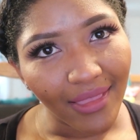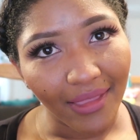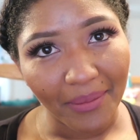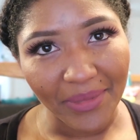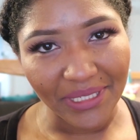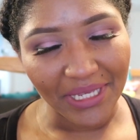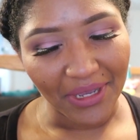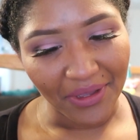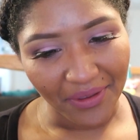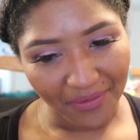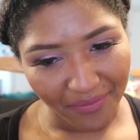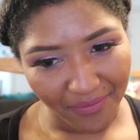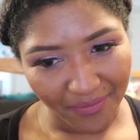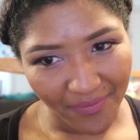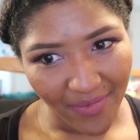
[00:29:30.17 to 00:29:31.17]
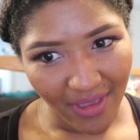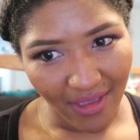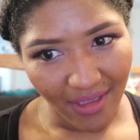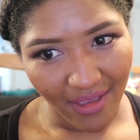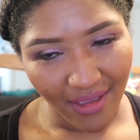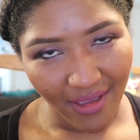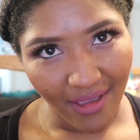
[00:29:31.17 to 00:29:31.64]
let me tell you,
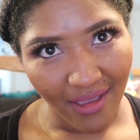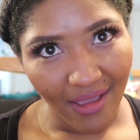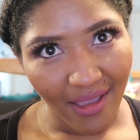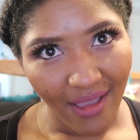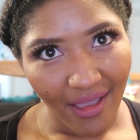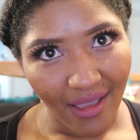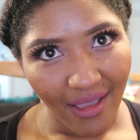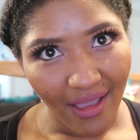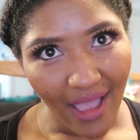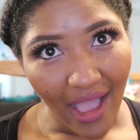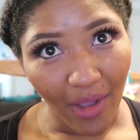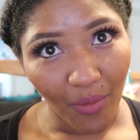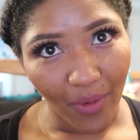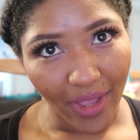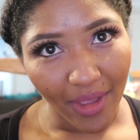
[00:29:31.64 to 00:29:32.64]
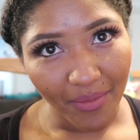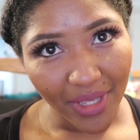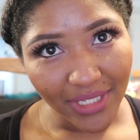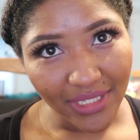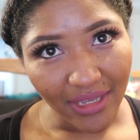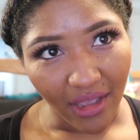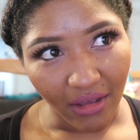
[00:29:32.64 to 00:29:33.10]
I weighed
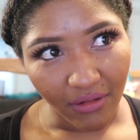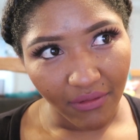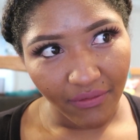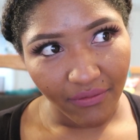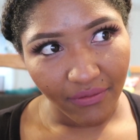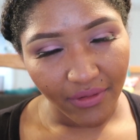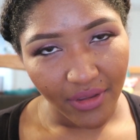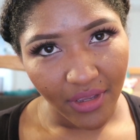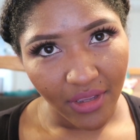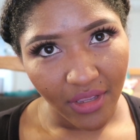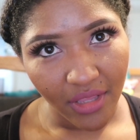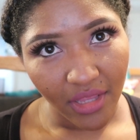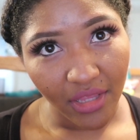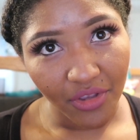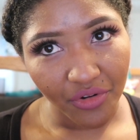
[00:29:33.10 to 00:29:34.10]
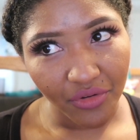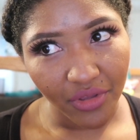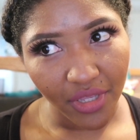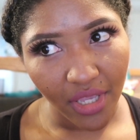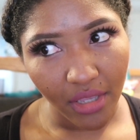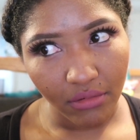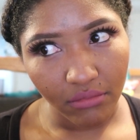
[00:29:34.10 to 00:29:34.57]
myself
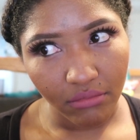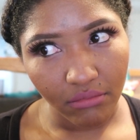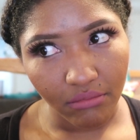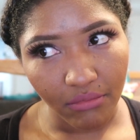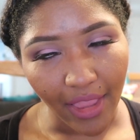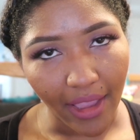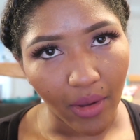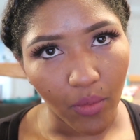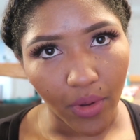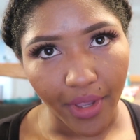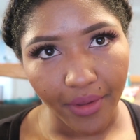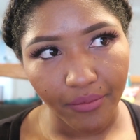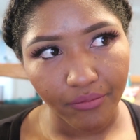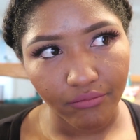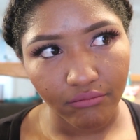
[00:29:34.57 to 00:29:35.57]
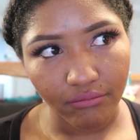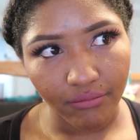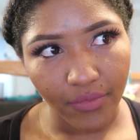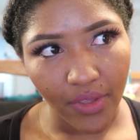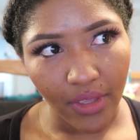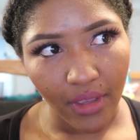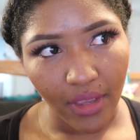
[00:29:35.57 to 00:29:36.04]
literally like what,
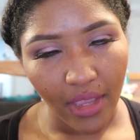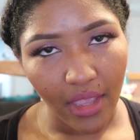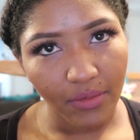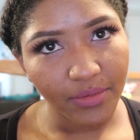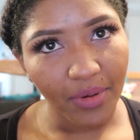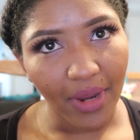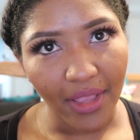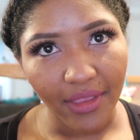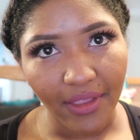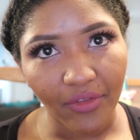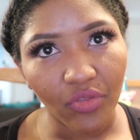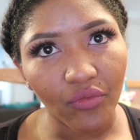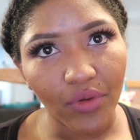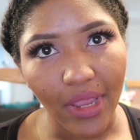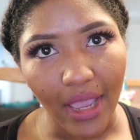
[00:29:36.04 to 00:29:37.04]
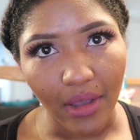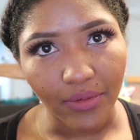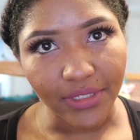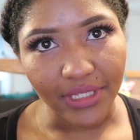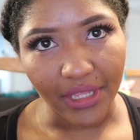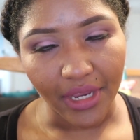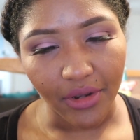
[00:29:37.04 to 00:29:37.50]
It was probably like 3
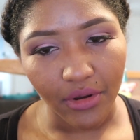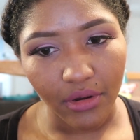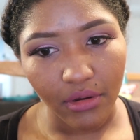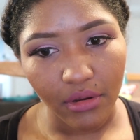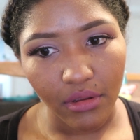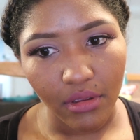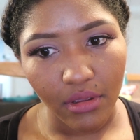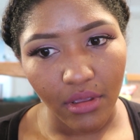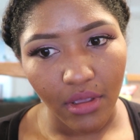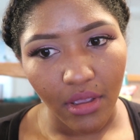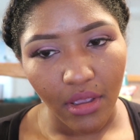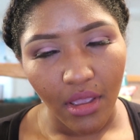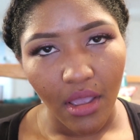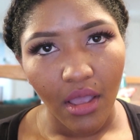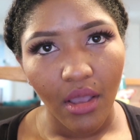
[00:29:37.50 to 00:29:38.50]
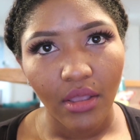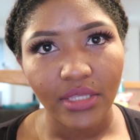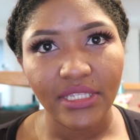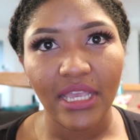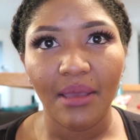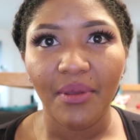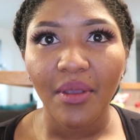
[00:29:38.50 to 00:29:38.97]
hours later.
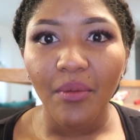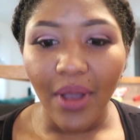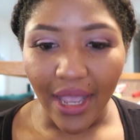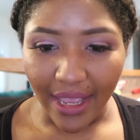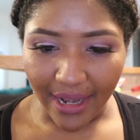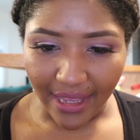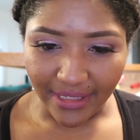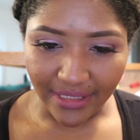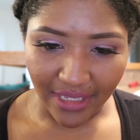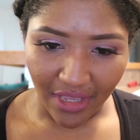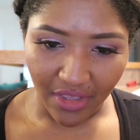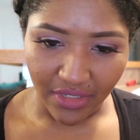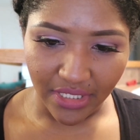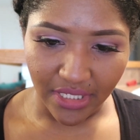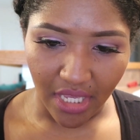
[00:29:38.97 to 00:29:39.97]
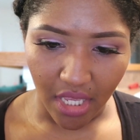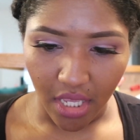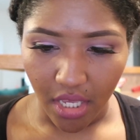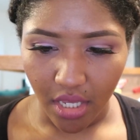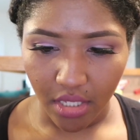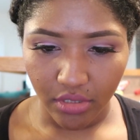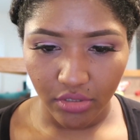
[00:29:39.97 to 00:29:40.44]
Tell me why that scale
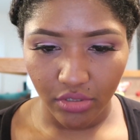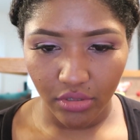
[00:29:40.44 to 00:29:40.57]
said